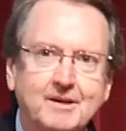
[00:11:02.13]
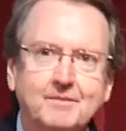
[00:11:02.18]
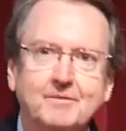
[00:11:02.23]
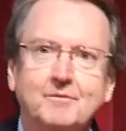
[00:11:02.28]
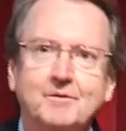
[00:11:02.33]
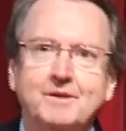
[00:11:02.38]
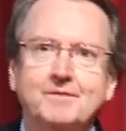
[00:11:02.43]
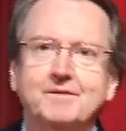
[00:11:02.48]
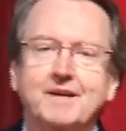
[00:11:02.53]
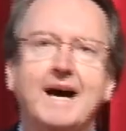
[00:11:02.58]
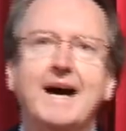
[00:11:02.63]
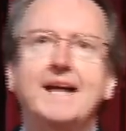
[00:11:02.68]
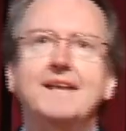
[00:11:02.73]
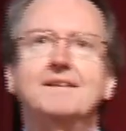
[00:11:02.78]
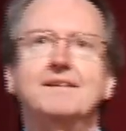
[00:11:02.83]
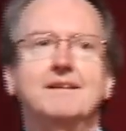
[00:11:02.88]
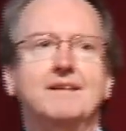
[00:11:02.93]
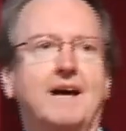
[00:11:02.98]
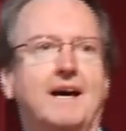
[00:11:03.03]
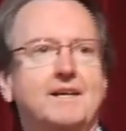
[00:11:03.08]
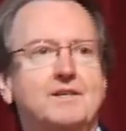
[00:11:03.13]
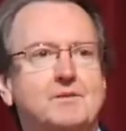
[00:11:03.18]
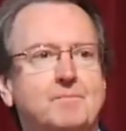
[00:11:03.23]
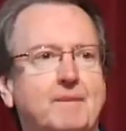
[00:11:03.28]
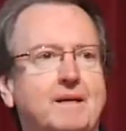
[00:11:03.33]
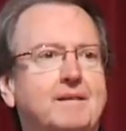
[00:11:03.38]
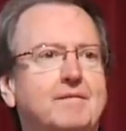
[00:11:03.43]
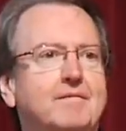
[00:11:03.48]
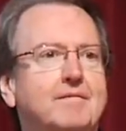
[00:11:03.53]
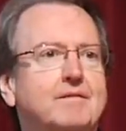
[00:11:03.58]
we've got. I
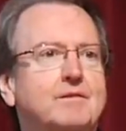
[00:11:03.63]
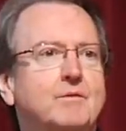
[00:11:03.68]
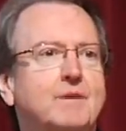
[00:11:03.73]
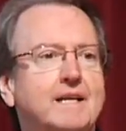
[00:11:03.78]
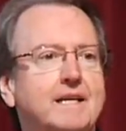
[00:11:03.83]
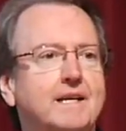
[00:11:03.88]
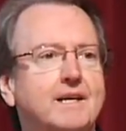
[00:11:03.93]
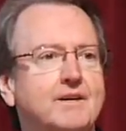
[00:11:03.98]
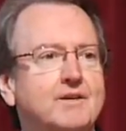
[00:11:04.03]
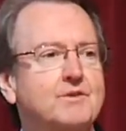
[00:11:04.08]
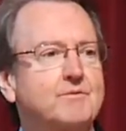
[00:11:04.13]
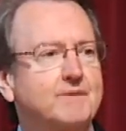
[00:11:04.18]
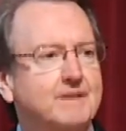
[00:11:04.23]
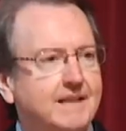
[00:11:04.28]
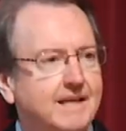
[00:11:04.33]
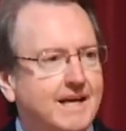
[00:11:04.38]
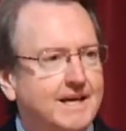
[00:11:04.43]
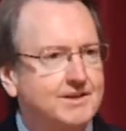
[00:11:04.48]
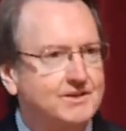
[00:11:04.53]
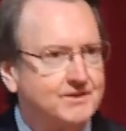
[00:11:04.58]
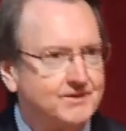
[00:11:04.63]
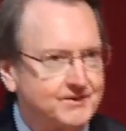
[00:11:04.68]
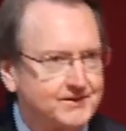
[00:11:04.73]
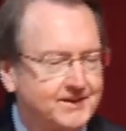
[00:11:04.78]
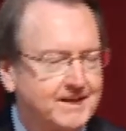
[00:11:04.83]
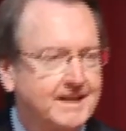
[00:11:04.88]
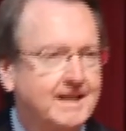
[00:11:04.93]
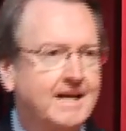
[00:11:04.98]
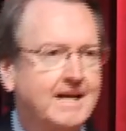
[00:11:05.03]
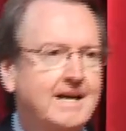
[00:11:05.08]
spent 20 years with the
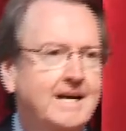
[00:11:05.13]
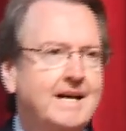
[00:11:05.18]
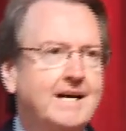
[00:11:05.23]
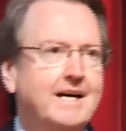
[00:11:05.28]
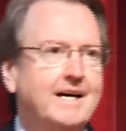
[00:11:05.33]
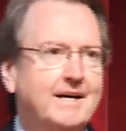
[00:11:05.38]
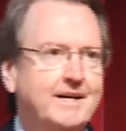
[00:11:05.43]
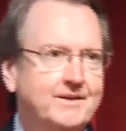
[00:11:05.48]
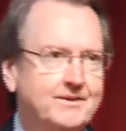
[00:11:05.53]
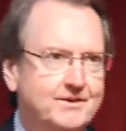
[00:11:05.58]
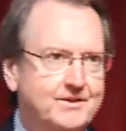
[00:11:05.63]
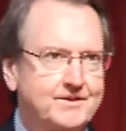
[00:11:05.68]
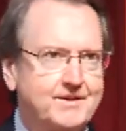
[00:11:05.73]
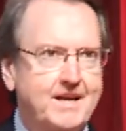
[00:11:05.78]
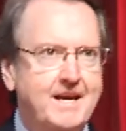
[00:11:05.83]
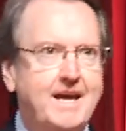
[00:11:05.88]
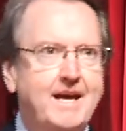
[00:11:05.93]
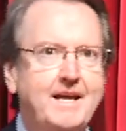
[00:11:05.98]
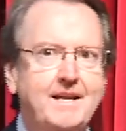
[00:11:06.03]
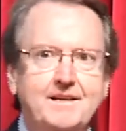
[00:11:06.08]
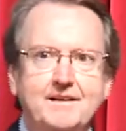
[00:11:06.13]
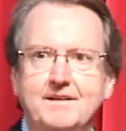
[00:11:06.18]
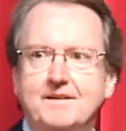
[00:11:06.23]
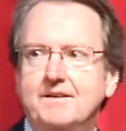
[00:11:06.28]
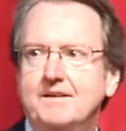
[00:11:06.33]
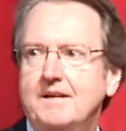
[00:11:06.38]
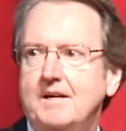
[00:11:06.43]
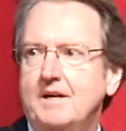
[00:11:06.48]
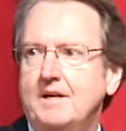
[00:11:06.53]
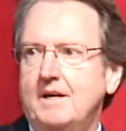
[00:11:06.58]
agency. I understand
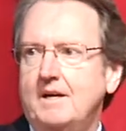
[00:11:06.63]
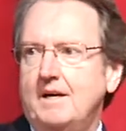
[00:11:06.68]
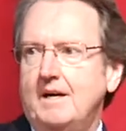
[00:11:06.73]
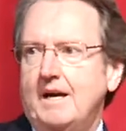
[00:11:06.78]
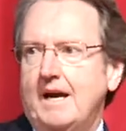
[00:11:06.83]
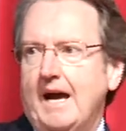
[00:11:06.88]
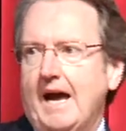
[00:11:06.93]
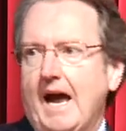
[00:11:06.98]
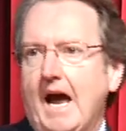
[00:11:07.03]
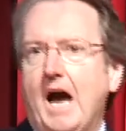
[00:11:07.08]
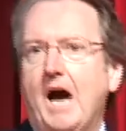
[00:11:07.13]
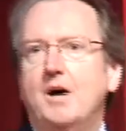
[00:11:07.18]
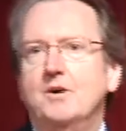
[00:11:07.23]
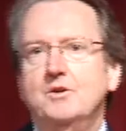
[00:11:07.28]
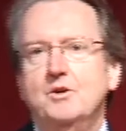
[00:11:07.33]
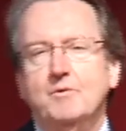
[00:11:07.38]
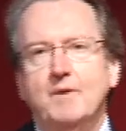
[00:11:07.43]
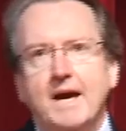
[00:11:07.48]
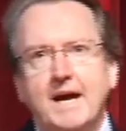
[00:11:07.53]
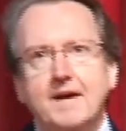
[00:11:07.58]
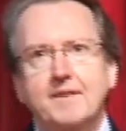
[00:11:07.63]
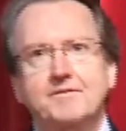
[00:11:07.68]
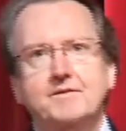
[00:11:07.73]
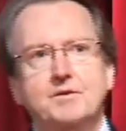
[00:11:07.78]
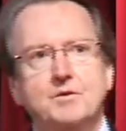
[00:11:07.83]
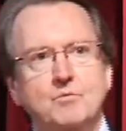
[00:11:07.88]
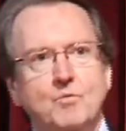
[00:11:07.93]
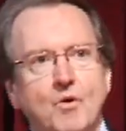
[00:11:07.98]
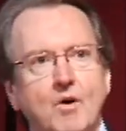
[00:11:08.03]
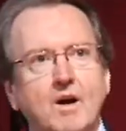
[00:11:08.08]
how you have
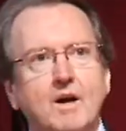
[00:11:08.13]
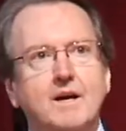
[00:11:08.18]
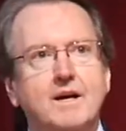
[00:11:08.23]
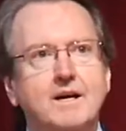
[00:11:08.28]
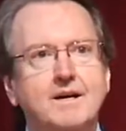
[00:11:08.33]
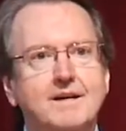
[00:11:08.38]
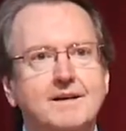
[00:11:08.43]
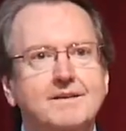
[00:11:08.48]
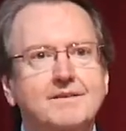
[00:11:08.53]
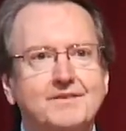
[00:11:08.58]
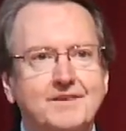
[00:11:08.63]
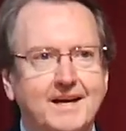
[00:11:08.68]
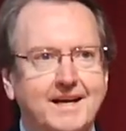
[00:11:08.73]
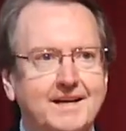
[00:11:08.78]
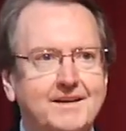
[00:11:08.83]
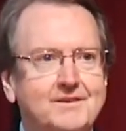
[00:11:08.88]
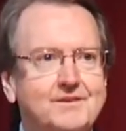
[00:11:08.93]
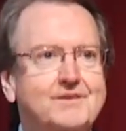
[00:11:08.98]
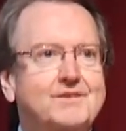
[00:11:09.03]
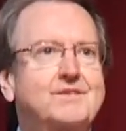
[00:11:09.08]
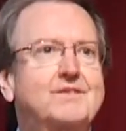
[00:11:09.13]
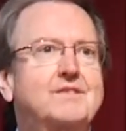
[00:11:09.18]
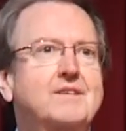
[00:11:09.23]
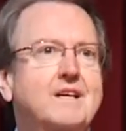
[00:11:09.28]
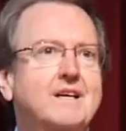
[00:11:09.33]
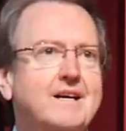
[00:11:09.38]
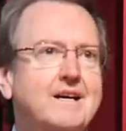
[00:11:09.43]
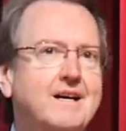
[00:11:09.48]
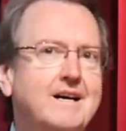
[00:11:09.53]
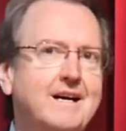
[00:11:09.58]
to work things
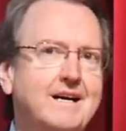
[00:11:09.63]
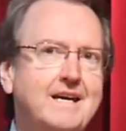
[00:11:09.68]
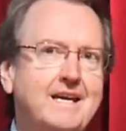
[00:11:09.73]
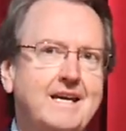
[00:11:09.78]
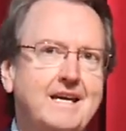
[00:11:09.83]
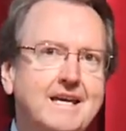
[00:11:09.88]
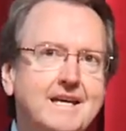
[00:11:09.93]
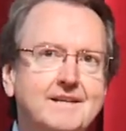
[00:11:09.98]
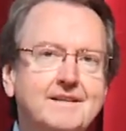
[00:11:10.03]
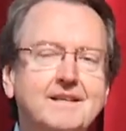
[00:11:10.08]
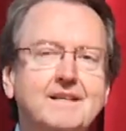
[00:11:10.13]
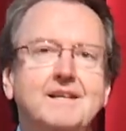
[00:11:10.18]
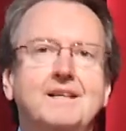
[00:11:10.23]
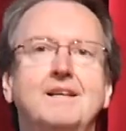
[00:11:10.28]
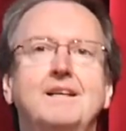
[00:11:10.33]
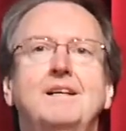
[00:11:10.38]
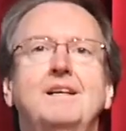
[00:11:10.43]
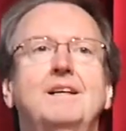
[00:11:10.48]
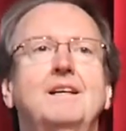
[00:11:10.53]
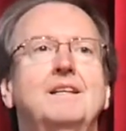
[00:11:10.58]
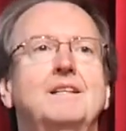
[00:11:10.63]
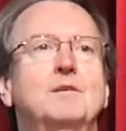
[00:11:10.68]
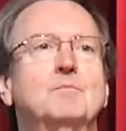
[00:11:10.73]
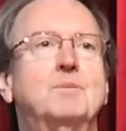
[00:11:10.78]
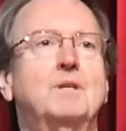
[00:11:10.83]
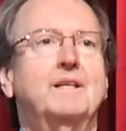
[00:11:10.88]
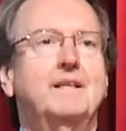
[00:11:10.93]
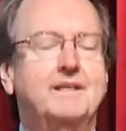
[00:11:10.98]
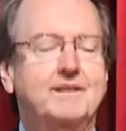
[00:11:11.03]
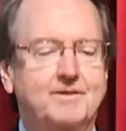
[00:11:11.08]
in the
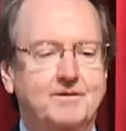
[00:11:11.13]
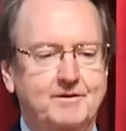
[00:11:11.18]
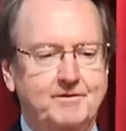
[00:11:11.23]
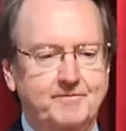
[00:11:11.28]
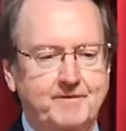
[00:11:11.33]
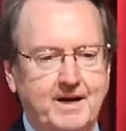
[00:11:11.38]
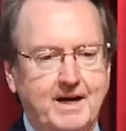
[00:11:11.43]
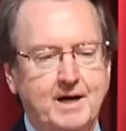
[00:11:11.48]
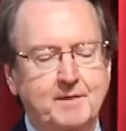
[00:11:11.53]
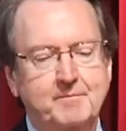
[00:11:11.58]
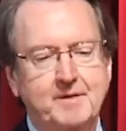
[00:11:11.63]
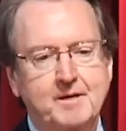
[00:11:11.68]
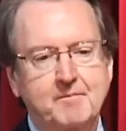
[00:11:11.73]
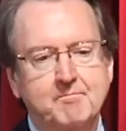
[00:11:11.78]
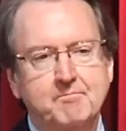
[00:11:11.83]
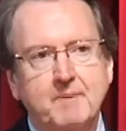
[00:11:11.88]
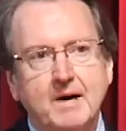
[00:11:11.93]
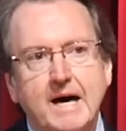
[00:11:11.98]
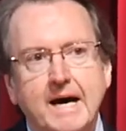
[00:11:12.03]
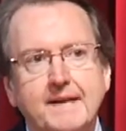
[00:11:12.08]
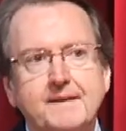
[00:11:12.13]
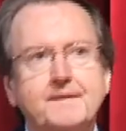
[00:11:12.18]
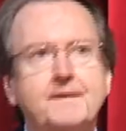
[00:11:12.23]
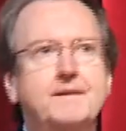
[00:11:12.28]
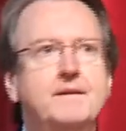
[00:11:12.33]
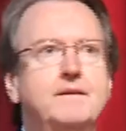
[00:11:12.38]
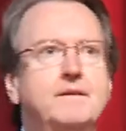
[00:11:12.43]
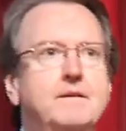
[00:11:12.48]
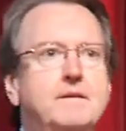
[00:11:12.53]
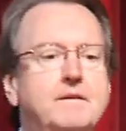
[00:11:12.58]
political environment,
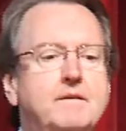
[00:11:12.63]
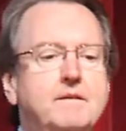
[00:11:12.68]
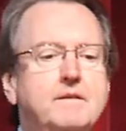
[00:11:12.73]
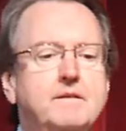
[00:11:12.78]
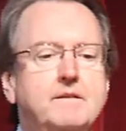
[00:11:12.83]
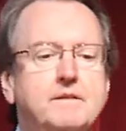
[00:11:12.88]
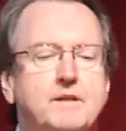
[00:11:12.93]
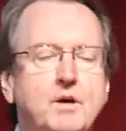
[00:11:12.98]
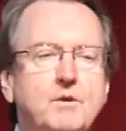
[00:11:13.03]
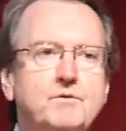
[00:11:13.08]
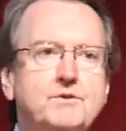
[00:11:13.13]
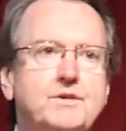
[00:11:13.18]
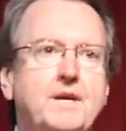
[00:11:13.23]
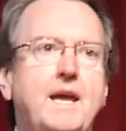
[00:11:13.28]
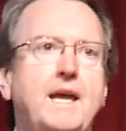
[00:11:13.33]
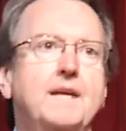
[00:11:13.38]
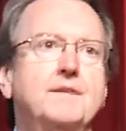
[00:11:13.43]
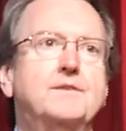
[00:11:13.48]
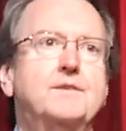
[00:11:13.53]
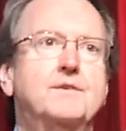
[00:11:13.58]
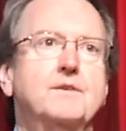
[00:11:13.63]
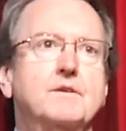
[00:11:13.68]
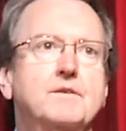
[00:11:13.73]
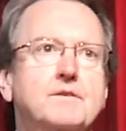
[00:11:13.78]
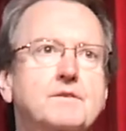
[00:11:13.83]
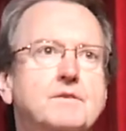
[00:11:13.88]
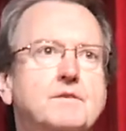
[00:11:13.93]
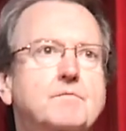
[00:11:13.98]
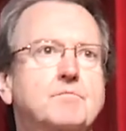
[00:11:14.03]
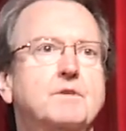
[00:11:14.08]
but those
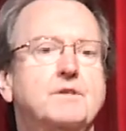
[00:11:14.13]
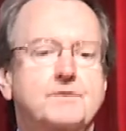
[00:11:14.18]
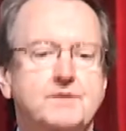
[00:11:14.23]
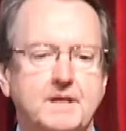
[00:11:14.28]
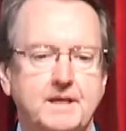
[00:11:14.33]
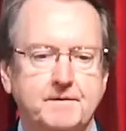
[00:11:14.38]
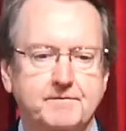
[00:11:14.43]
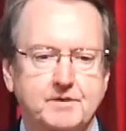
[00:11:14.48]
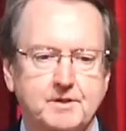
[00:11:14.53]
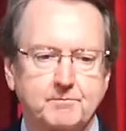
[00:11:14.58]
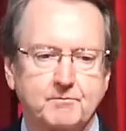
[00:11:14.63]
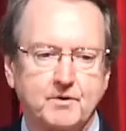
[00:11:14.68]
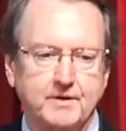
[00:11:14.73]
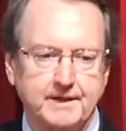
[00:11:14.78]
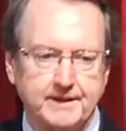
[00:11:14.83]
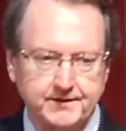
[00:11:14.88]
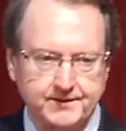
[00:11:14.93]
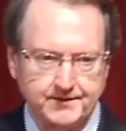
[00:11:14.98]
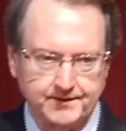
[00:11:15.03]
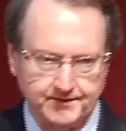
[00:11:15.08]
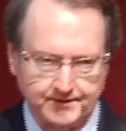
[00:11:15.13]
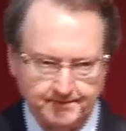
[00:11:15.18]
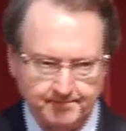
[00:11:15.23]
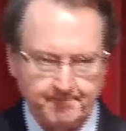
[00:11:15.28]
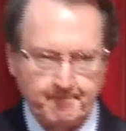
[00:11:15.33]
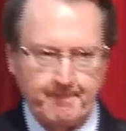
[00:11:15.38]
answers received some criticism.